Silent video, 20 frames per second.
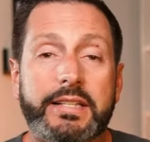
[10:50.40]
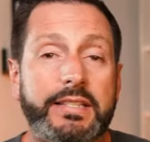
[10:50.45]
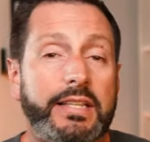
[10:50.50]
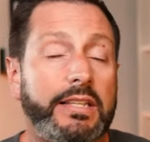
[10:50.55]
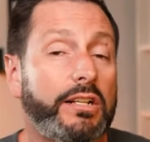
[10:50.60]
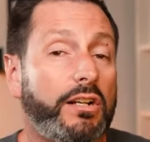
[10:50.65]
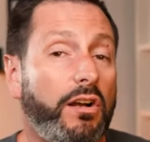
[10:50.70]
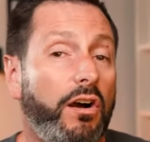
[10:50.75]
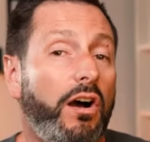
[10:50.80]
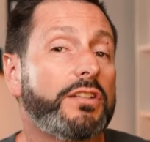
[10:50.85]
I
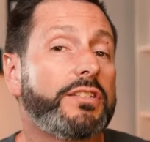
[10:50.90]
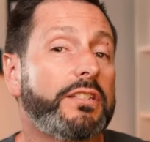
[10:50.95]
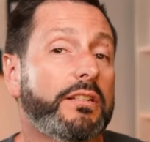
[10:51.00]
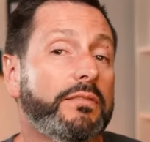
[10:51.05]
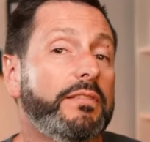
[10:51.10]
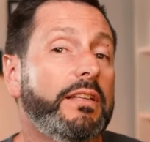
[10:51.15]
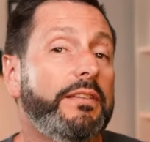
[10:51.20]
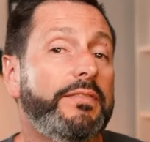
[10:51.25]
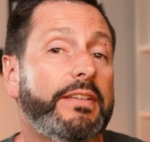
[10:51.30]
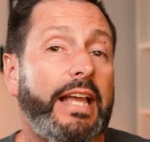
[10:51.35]
said, the cost
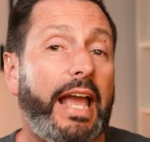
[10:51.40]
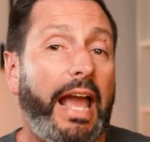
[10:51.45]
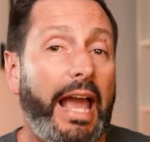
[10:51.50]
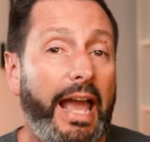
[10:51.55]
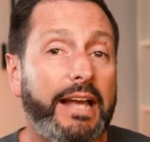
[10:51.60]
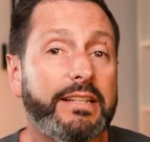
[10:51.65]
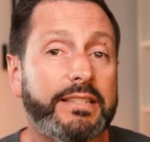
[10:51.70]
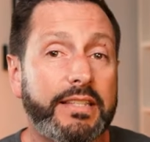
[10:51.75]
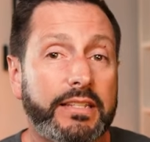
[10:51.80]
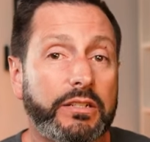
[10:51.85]
of living
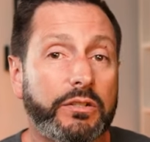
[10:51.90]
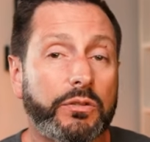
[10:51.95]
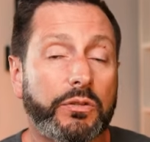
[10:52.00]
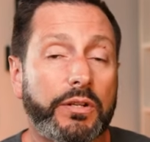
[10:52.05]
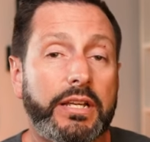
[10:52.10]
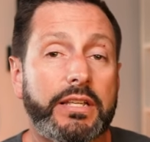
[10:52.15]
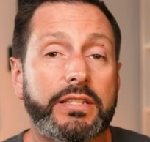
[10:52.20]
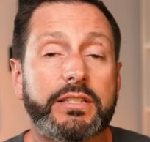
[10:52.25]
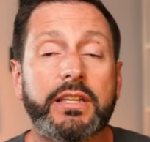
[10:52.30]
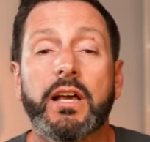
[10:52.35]
has
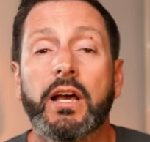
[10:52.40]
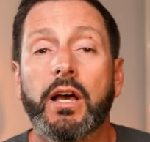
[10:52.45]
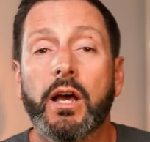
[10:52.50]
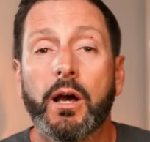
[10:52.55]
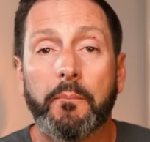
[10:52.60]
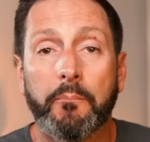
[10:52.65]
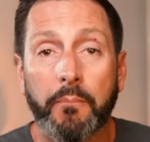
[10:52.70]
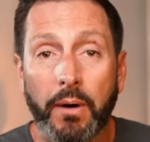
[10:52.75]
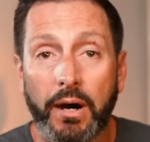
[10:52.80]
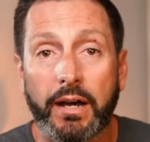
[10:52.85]
increased,
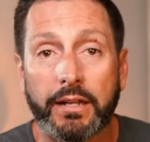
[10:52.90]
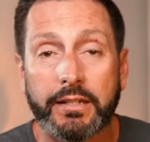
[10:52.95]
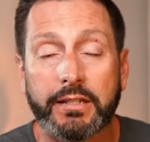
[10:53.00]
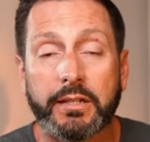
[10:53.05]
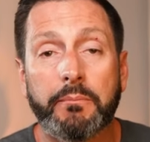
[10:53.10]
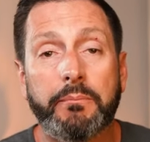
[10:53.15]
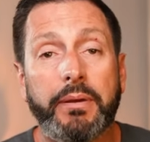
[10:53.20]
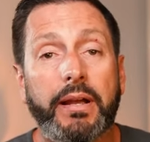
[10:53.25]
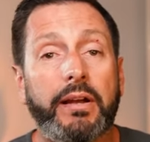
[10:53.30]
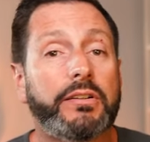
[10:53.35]
but
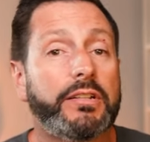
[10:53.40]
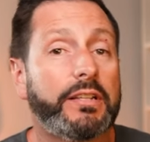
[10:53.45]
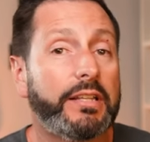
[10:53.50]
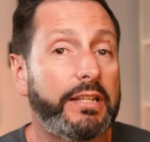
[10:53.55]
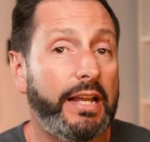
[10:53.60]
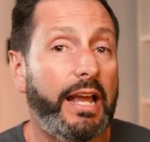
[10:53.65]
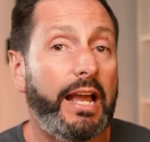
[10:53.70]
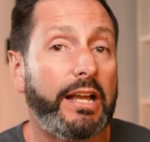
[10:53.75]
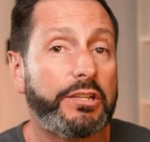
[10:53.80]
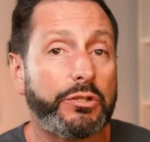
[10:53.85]
compared to
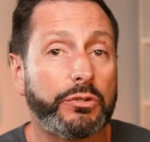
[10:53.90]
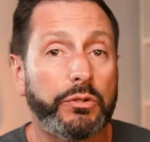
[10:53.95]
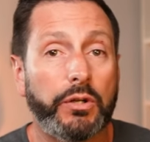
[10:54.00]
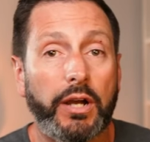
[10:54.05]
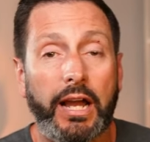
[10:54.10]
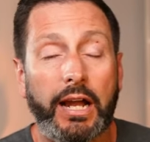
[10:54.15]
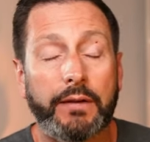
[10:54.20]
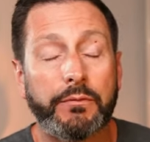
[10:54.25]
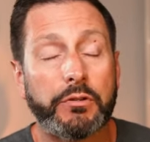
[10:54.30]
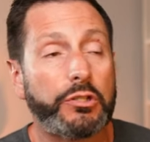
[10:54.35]
the national
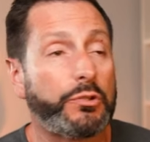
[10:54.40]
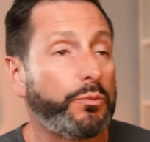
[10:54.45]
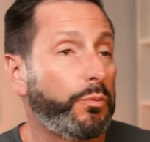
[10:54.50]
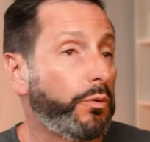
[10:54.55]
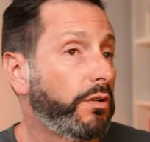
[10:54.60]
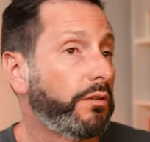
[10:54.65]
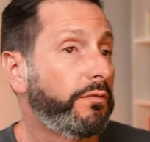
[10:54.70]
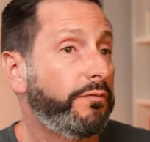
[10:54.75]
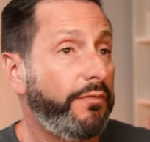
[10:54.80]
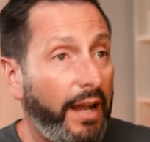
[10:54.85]
average,
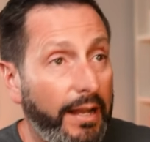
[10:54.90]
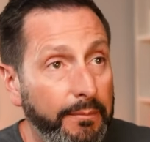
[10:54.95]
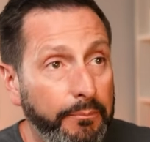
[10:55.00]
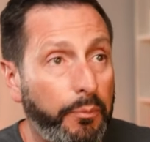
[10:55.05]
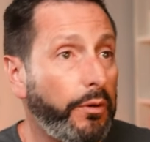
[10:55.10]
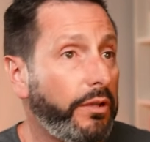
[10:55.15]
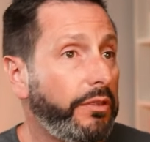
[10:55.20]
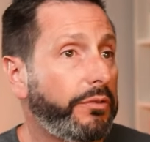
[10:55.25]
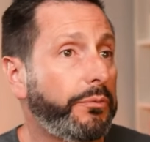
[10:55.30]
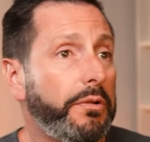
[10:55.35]
we're
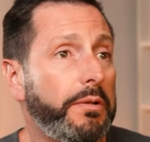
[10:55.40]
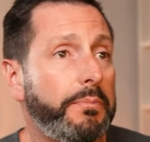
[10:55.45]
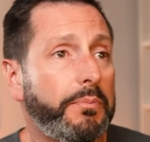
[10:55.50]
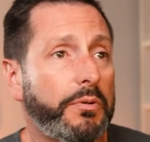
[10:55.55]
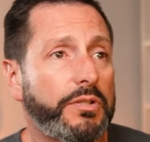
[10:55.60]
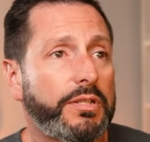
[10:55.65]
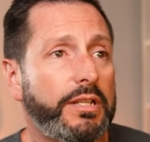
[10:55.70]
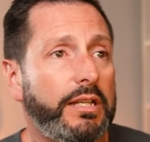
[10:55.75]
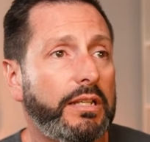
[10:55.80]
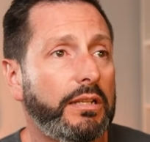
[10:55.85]

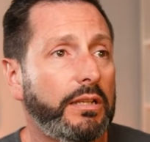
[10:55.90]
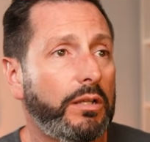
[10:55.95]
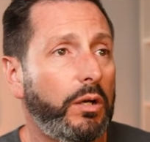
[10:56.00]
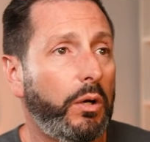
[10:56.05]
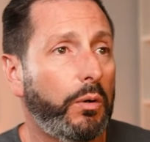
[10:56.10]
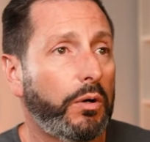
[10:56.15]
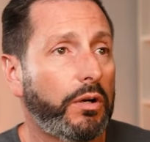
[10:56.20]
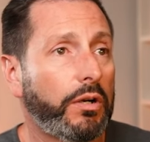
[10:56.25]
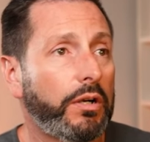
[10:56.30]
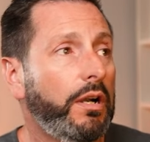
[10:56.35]
5.3%
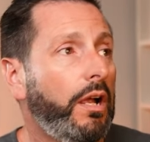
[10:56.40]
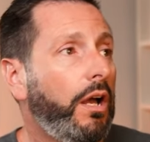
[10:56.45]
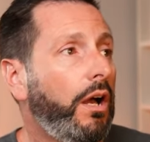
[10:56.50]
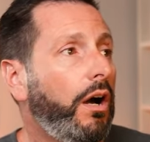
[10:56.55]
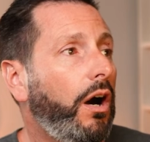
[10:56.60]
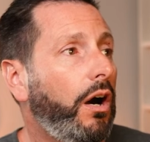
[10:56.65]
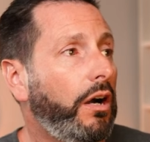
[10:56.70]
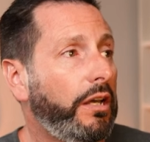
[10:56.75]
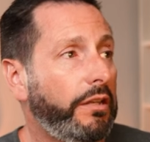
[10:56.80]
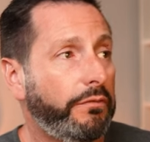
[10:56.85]
lower
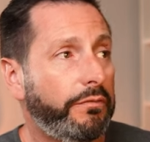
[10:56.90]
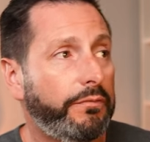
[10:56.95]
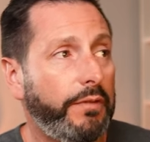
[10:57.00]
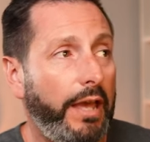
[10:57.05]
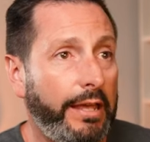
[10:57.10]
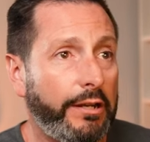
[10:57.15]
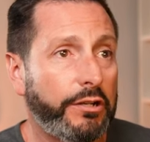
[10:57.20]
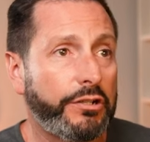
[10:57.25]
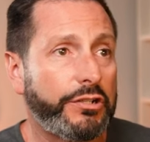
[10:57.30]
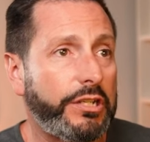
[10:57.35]
in
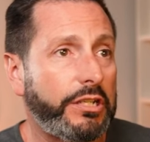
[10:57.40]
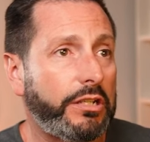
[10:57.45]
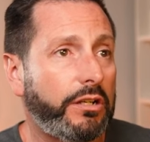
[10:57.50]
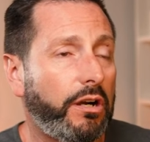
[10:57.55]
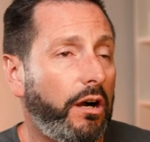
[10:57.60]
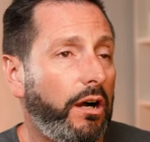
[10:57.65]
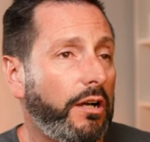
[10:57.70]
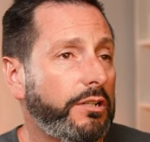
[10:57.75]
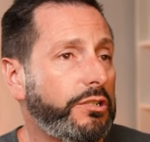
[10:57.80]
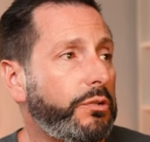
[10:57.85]
energy
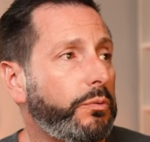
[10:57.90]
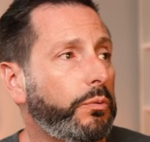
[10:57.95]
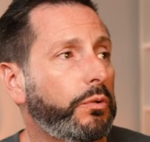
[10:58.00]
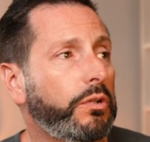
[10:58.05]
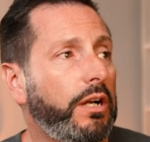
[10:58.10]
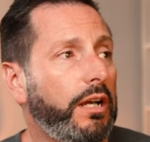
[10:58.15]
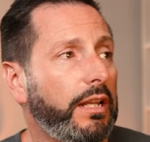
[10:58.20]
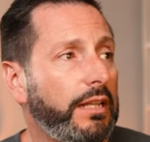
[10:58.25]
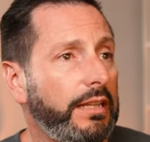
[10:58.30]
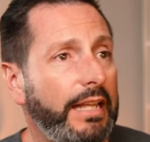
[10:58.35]
costs.
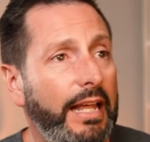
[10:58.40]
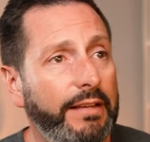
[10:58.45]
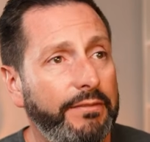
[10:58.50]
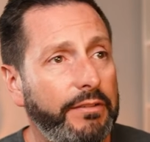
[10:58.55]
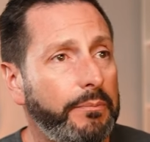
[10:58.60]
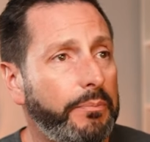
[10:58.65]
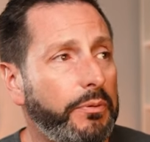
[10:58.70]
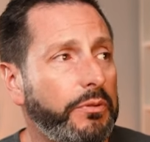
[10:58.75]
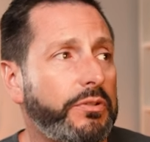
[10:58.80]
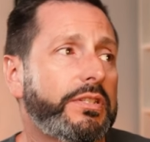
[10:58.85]
we're
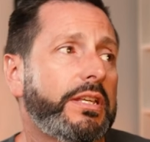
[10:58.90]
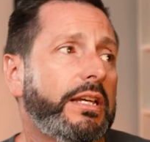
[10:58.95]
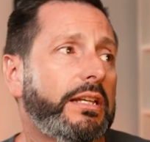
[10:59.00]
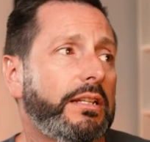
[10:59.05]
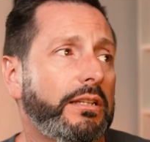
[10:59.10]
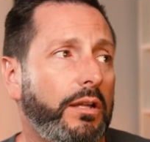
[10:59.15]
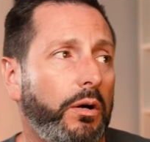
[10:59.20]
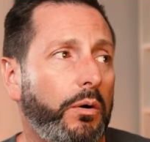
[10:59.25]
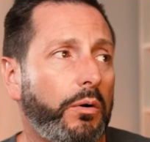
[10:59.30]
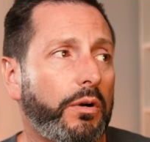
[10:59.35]

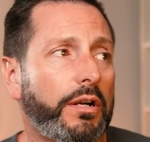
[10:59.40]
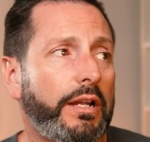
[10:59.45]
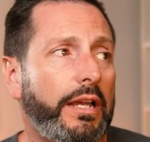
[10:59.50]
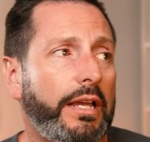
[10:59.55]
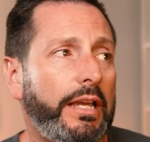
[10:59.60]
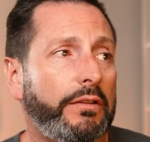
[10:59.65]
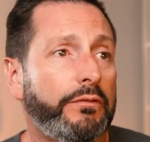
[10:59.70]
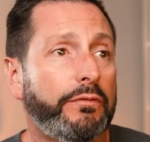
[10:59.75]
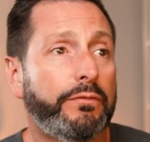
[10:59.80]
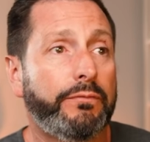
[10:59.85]
11% lower
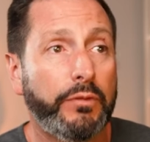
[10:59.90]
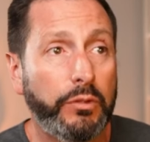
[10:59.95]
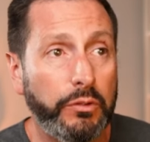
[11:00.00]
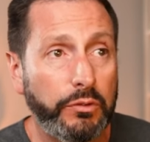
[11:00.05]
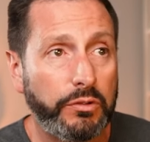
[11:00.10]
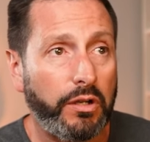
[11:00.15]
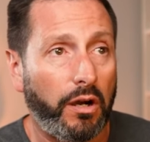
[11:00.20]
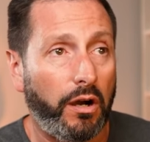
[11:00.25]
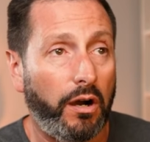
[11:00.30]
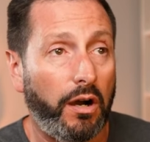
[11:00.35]
in
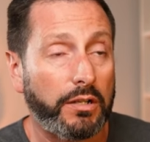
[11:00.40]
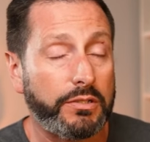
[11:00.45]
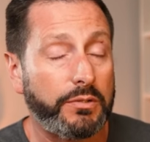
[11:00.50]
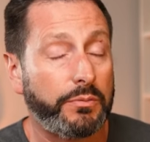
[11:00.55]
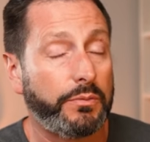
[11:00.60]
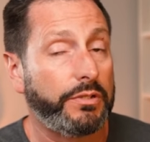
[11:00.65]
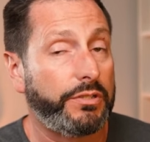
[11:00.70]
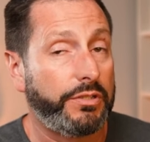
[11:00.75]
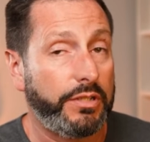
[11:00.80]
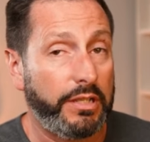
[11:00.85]
food
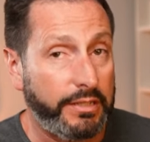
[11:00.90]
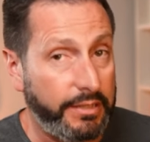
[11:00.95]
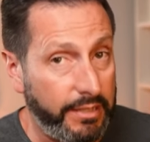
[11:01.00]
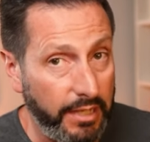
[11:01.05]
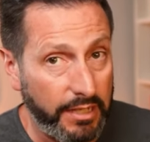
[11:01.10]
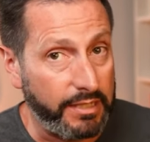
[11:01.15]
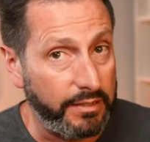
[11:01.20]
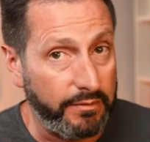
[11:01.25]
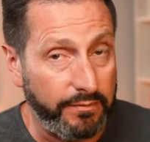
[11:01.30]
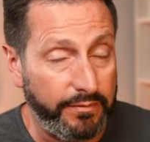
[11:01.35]
costs, which it
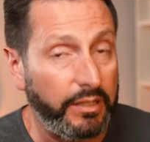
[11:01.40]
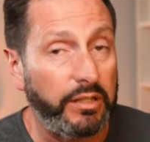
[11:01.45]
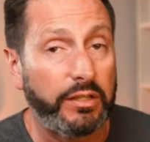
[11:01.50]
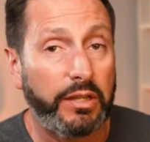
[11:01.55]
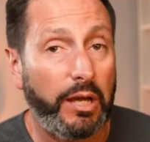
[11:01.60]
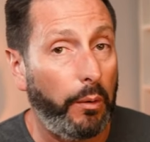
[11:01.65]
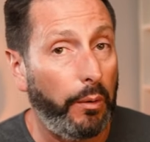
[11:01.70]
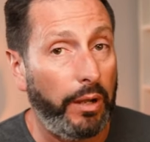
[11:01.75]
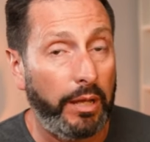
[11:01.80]
doesn't feel that